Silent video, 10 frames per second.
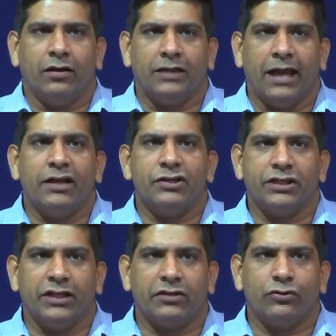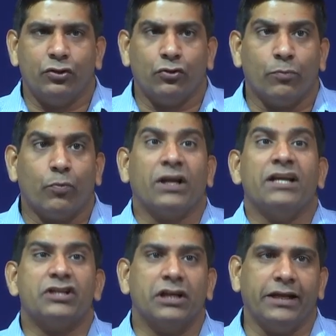energy that you could
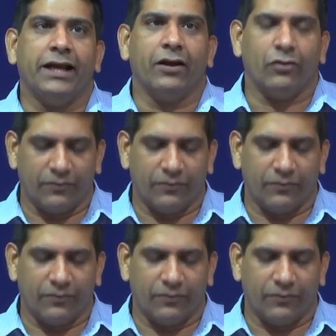potentially get out